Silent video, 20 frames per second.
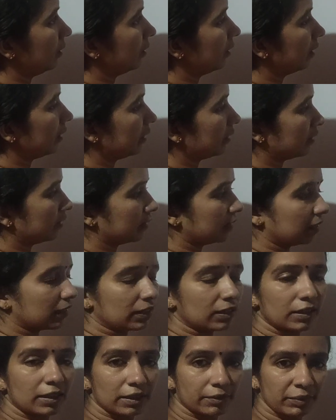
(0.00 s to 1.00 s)
the
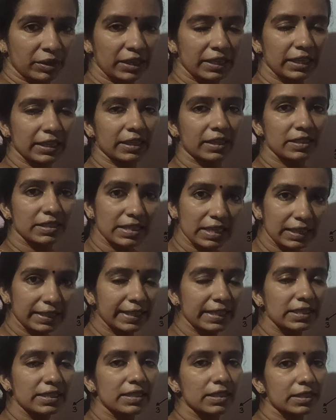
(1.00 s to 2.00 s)

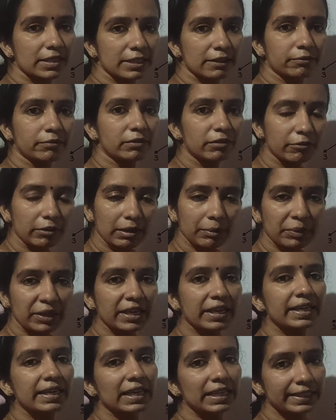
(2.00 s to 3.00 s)
resulting system will be
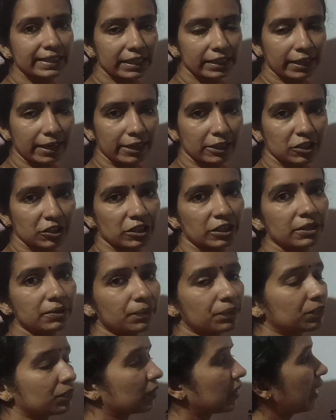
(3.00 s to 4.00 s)
a delta connection
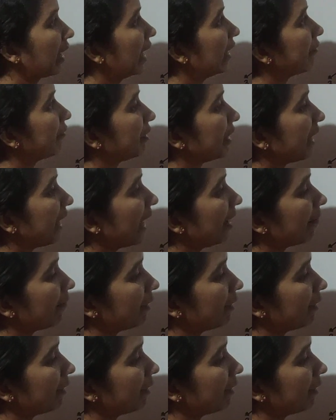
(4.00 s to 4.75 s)
and we have